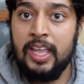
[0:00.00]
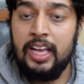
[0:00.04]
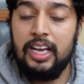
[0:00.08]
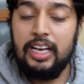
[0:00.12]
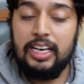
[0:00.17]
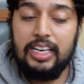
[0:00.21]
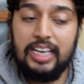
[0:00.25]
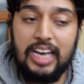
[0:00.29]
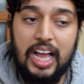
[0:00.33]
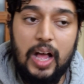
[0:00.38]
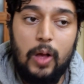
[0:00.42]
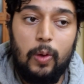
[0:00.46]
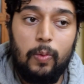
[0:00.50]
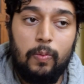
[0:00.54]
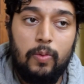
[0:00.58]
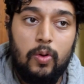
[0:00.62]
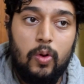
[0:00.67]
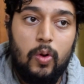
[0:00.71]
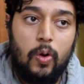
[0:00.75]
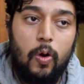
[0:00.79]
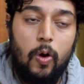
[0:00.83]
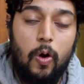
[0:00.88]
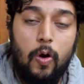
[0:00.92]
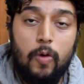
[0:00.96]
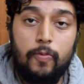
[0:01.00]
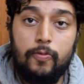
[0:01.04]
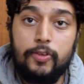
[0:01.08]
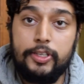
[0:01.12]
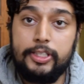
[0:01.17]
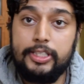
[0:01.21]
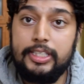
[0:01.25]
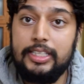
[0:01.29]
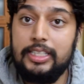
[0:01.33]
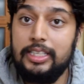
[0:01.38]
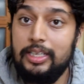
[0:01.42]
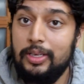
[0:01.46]
Now,
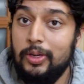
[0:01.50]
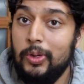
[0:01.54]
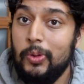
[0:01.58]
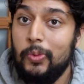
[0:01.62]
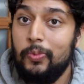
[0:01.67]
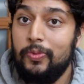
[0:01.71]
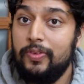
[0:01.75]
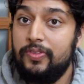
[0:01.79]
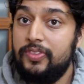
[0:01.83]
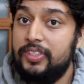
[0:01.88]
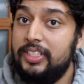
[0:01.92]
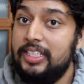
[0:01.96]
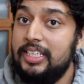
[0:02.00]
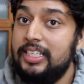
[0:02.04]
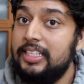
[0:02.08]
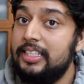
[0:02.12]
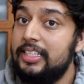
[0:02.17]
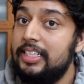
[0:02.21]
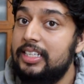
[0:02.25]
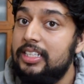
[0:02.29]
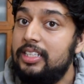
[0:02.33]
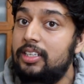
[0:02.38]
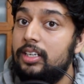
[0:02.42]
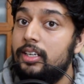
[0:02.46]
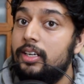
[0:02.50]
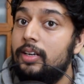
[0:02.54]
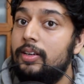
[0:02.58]
obviously, we've seen this.